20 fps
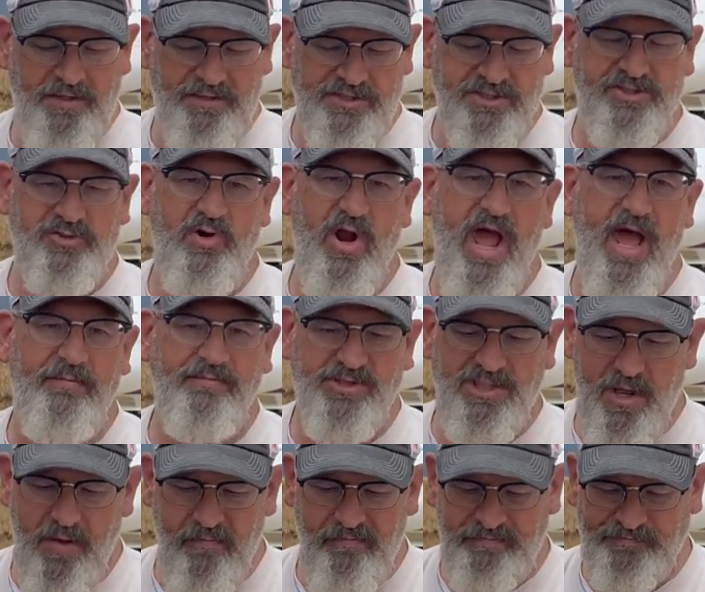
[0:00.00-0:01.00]

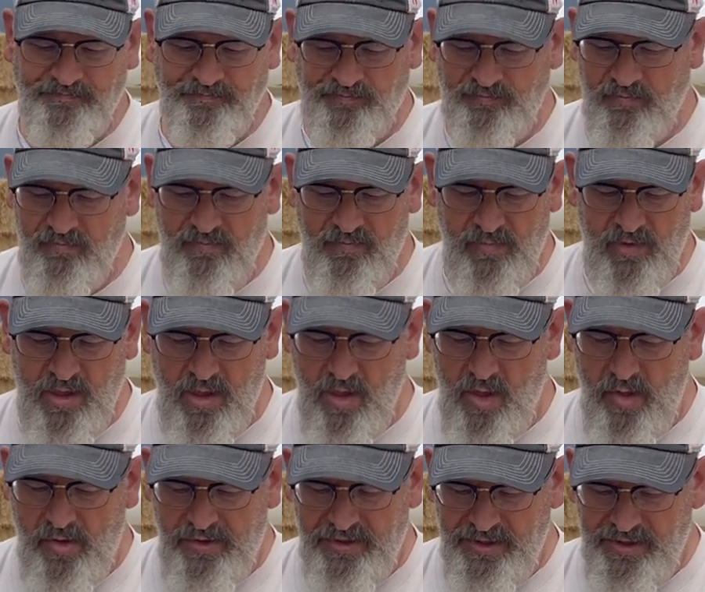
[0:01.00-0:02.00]
straps,
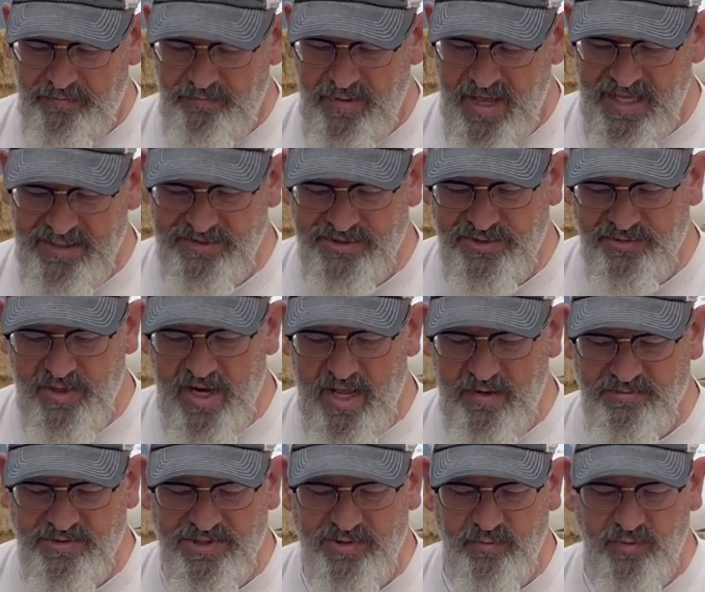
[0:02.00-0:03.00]
batten
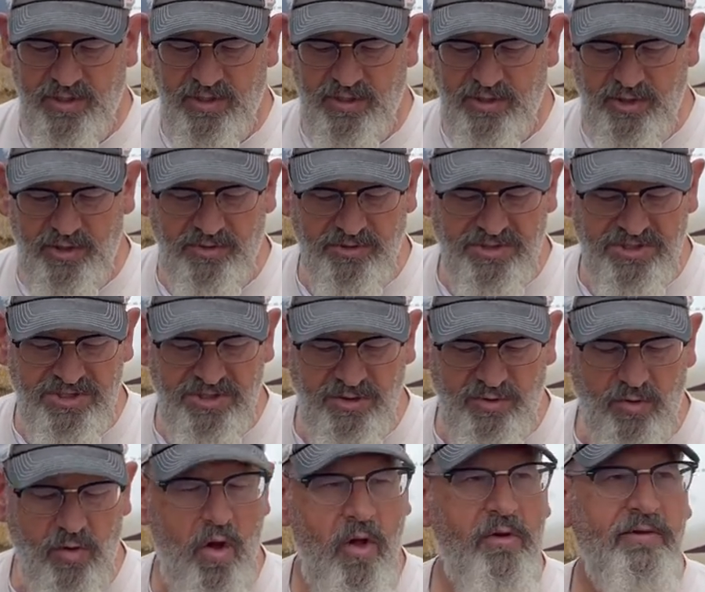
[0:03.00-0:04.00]
straps that we can use
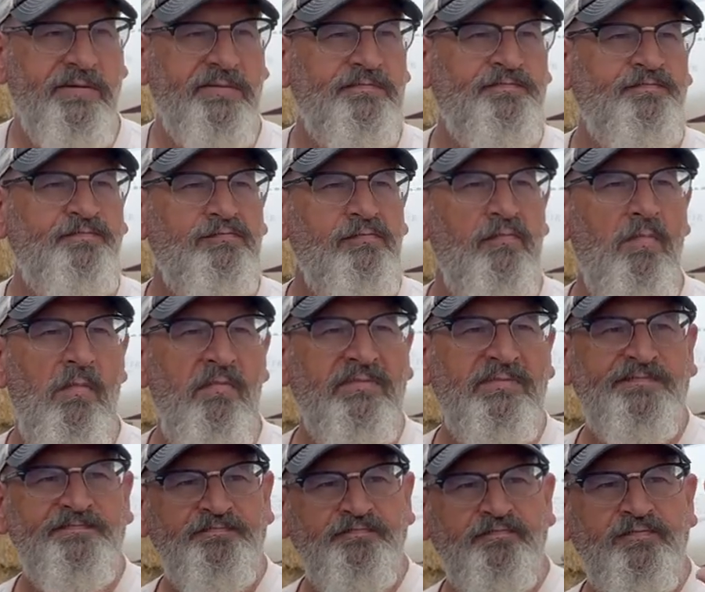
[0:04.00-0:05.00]
to
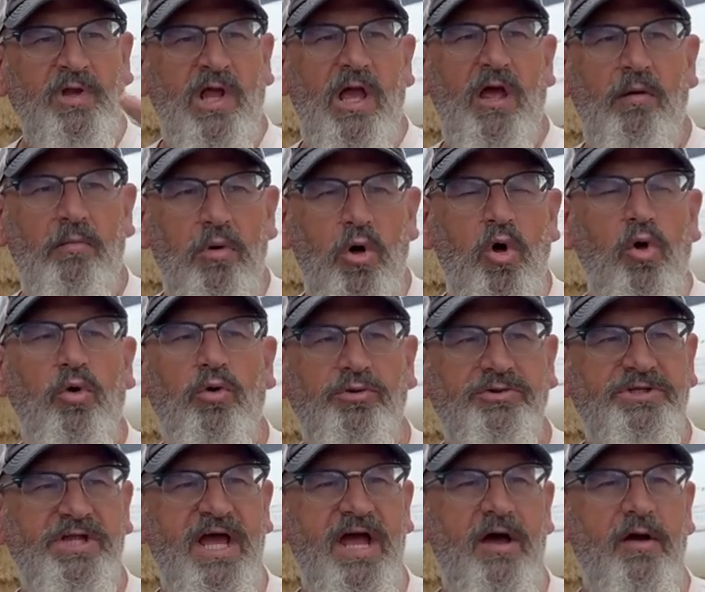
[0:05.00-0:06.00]
help
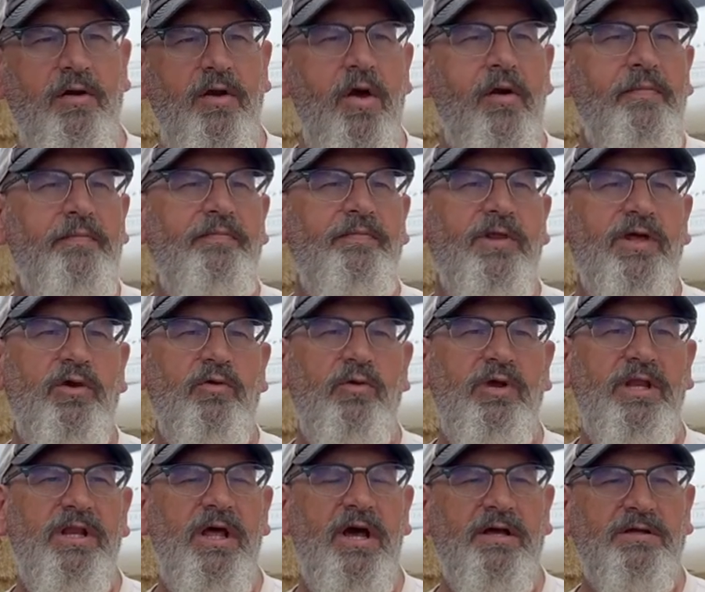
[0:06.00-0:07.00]
hold down the
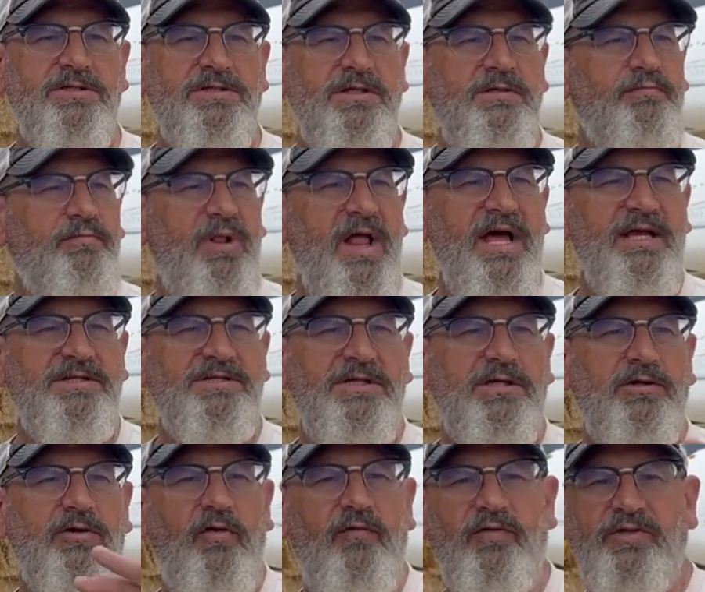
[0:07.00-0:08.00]
greenhouse
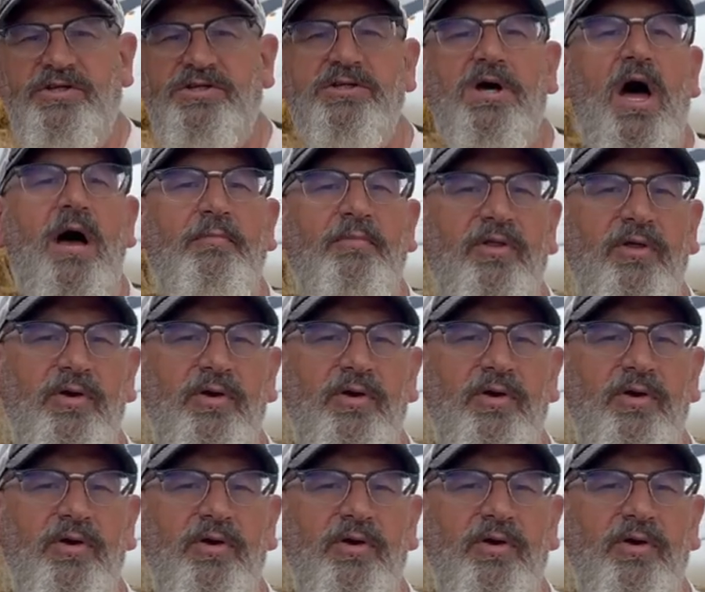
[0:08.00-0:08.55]
plastic over the top